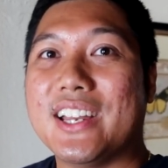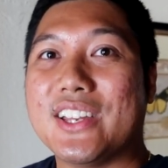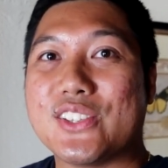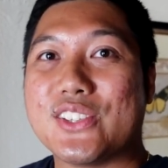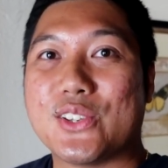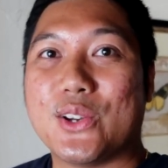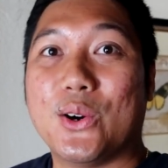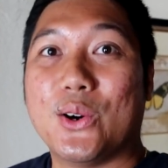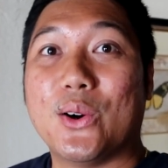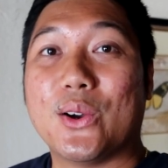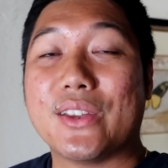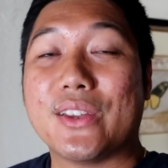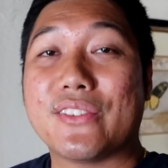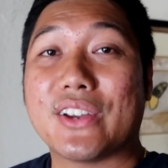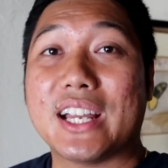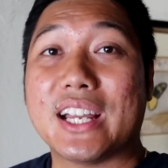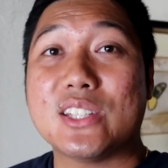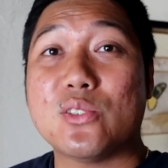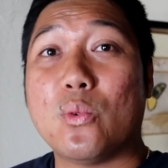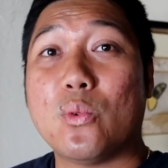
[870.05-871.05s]
So if you
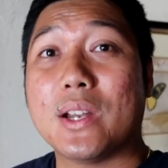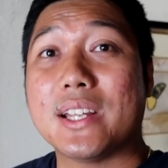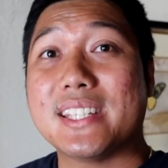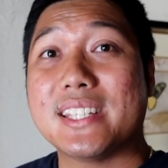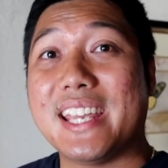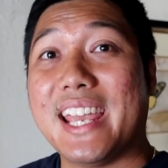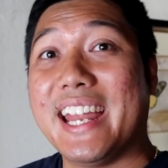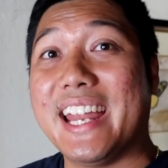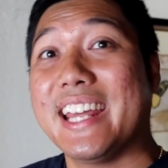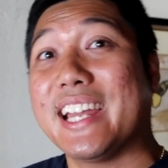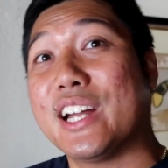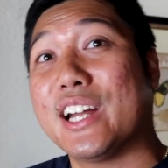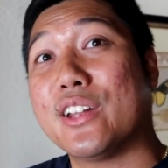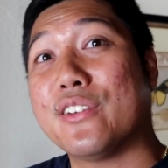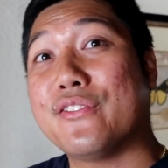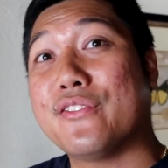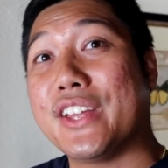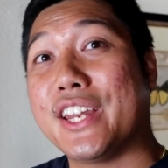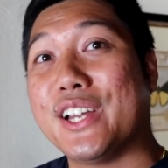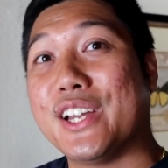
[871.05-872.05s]
guys don't want to see any kind
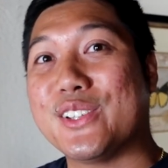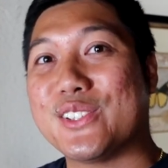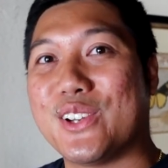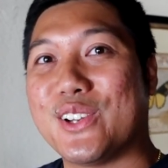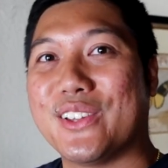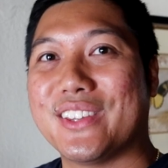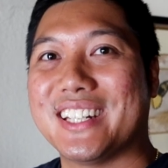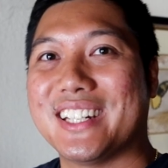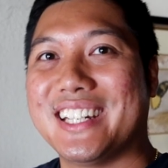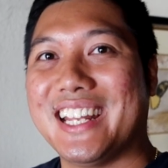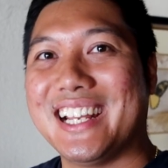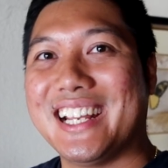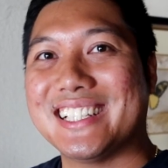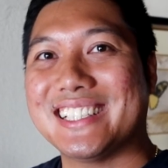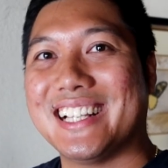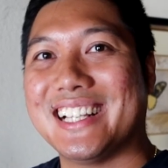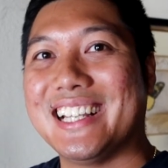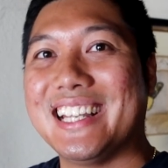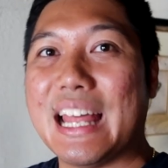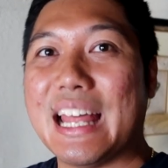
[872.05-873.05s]
of videos on the
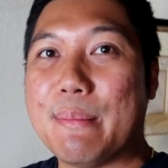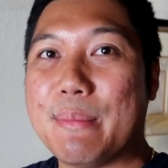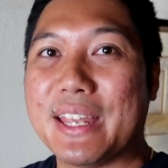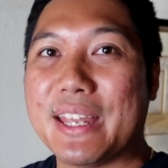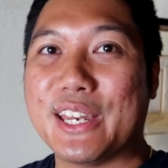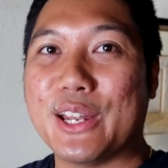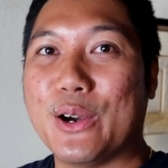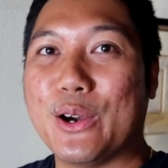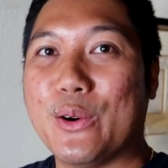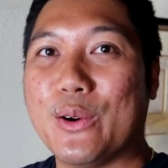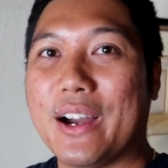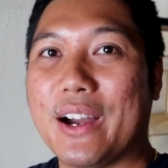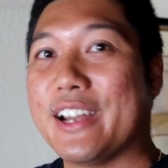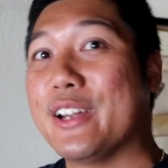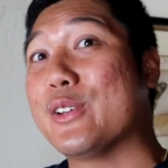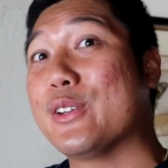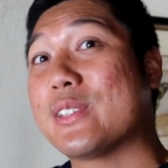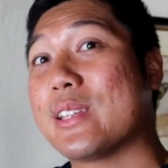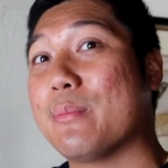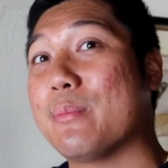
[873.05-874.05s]
Tesla, let me know. I
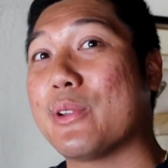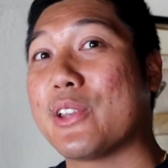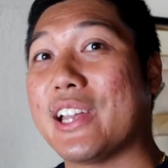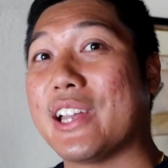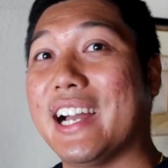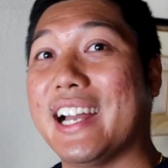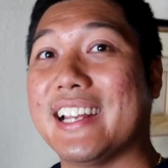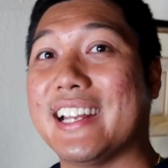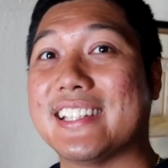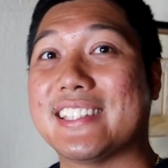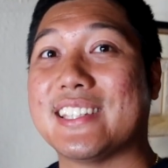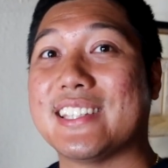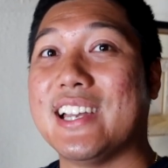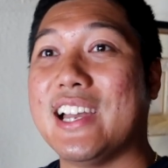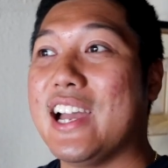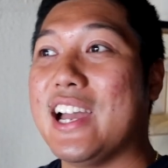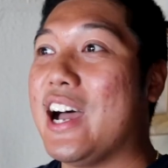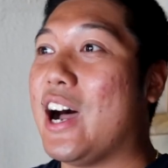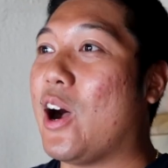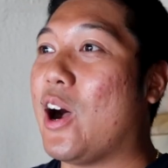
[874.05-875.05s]
know some of you guys
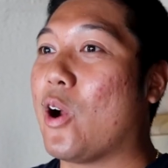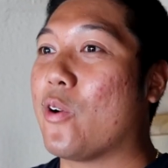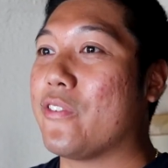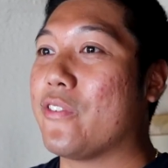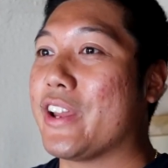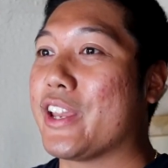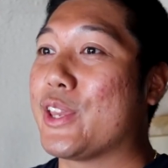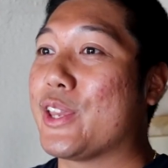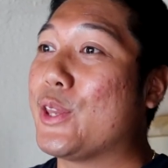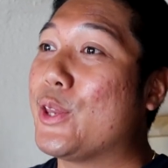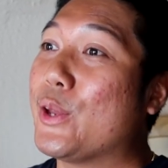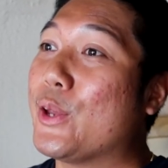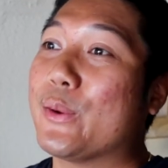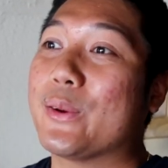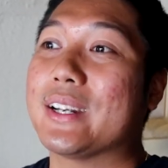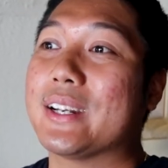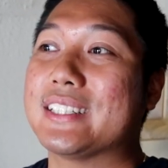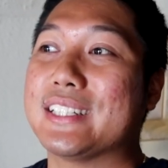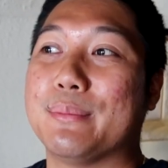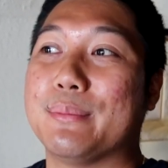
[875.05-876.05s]
are very
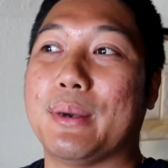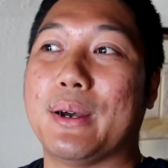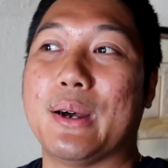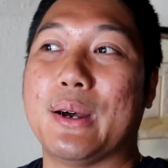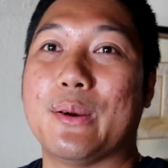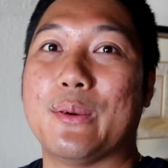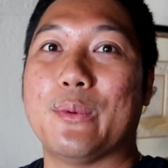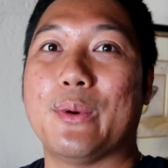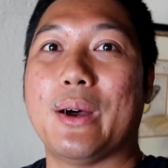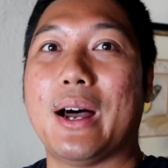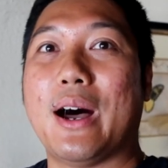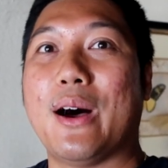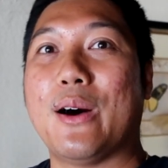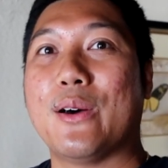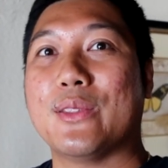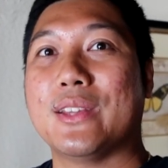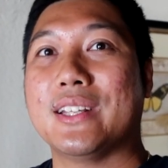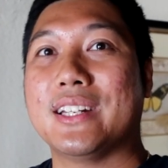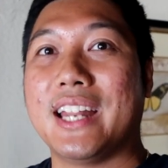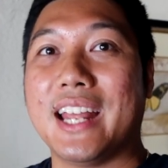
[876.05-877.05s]
curious about
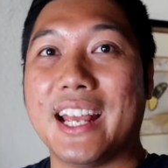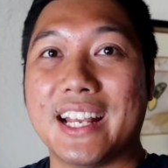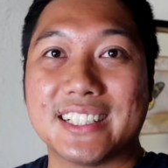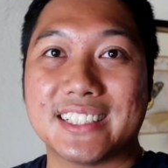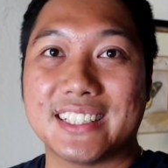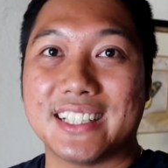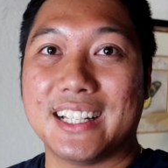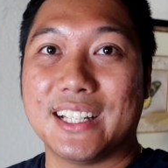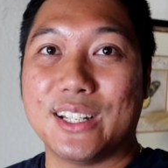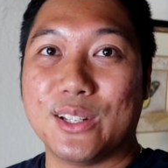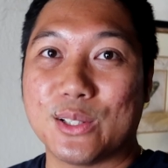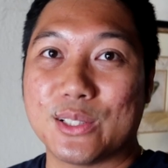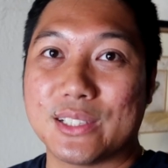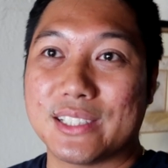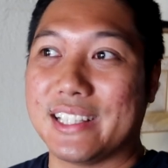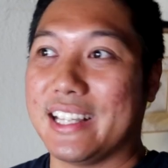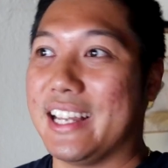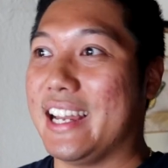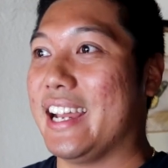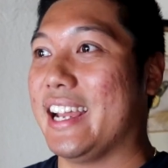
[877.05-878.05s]
how the Tesla
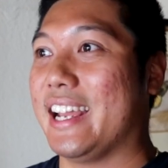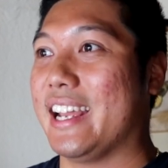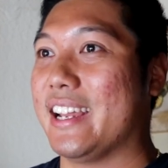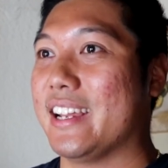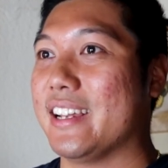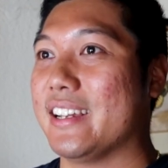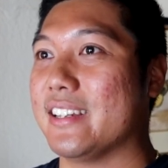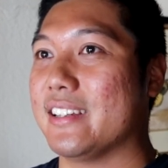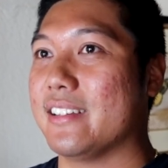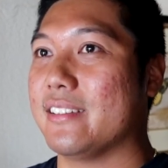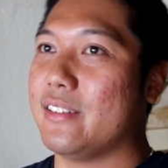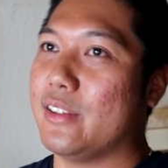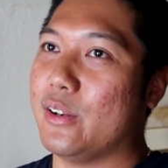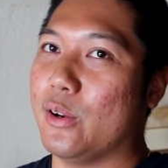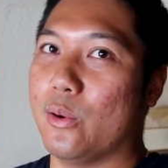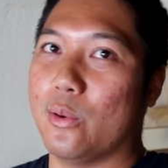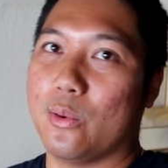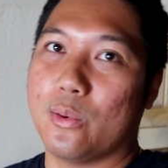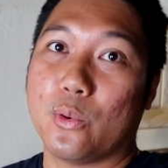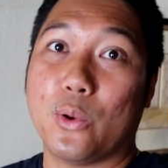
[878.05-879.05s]
looks like, you
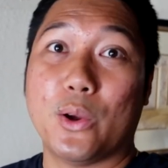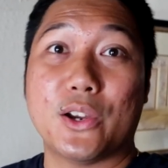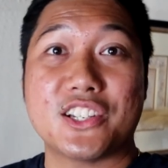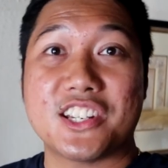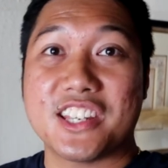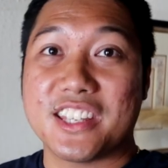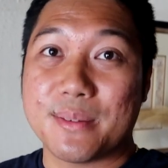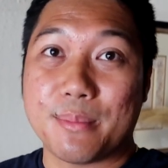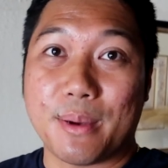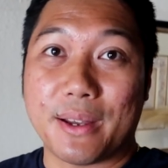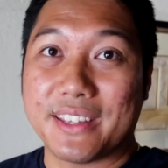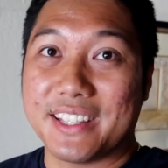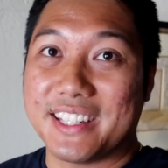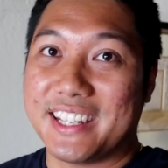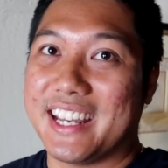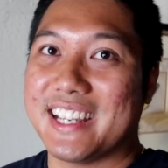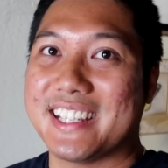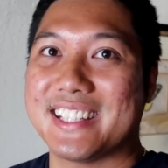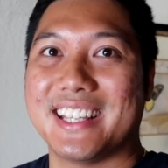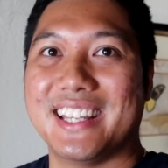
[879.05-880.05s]
know, questions about the
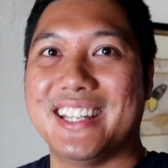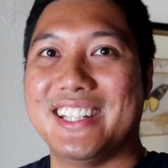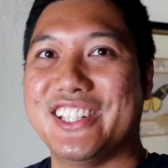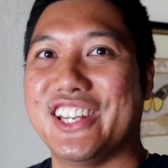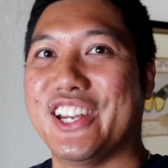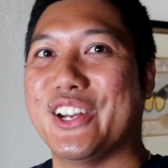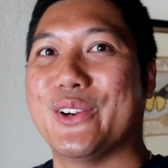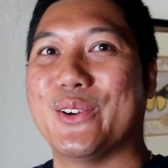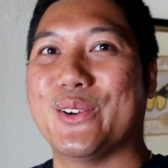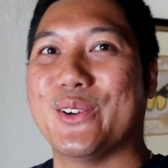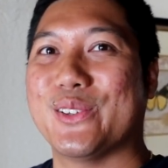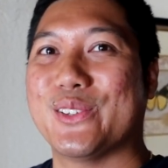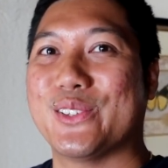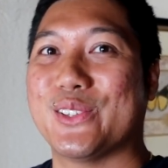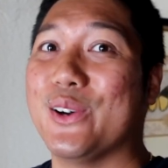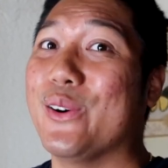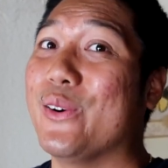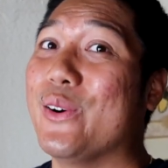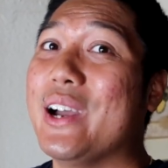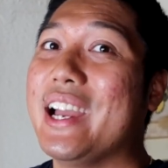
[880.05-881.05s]
Tesla in general.
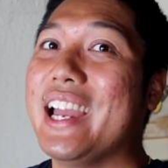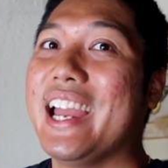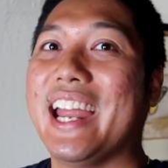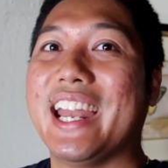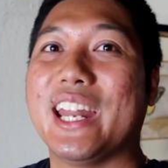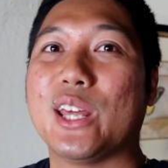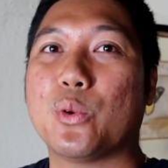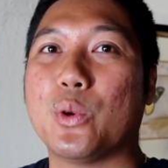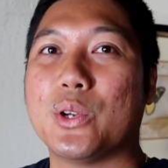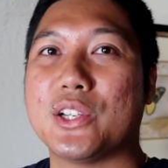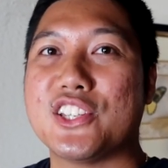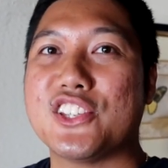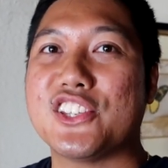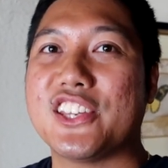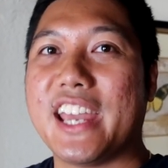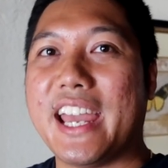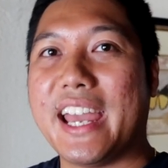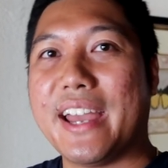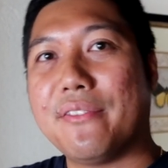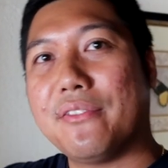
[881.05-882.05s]
So any questions
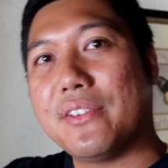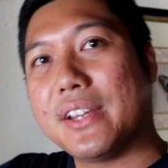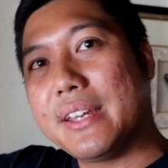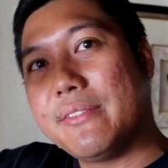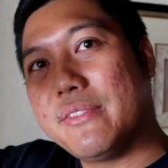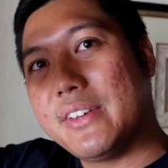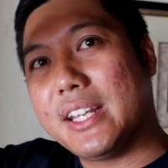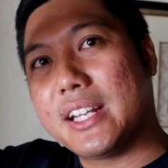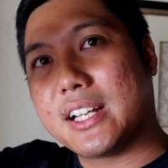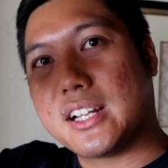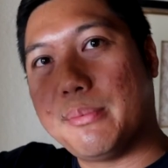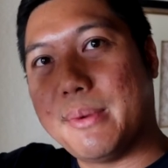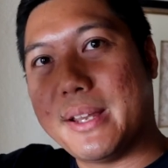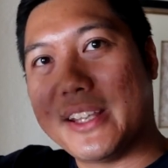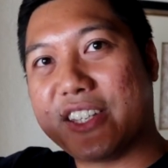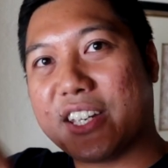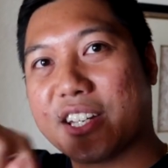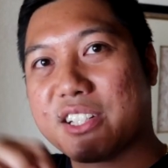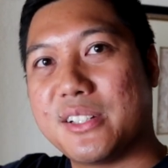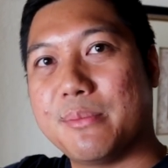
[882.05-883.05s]
you have, leave it in the
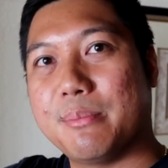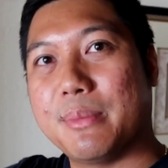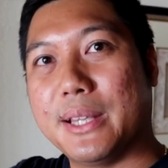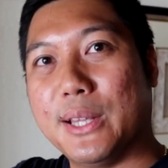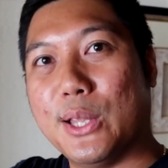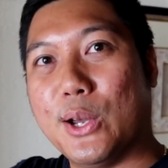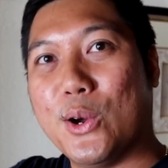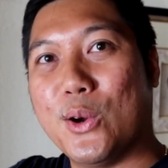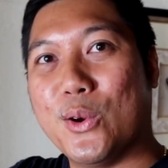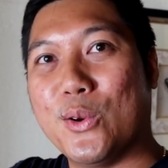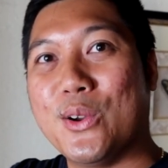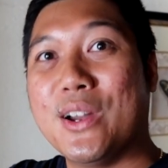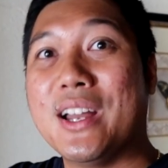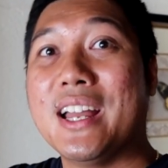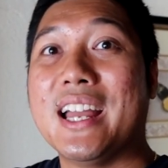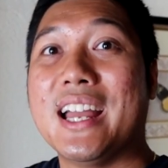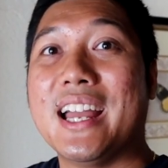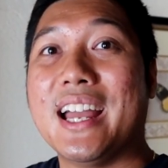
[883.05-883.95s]
comment section below.